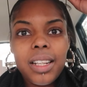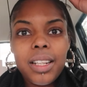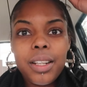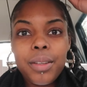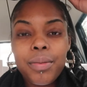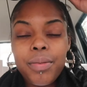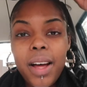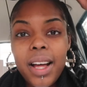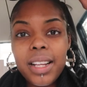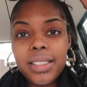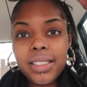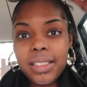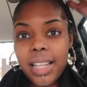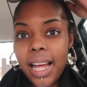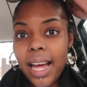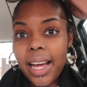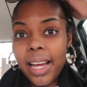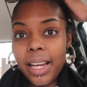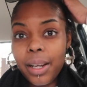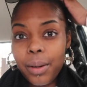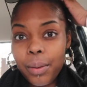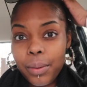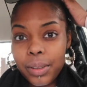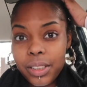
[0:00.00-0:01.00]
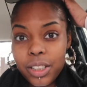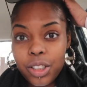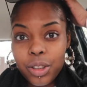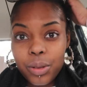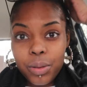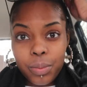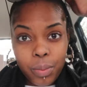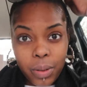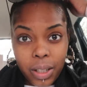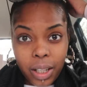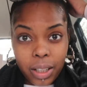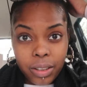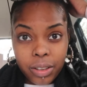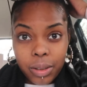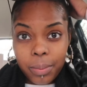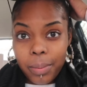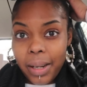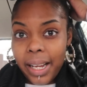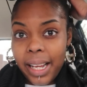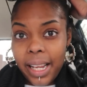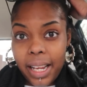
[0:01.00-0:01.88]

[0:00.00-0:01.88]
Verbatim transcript: The first day when I do my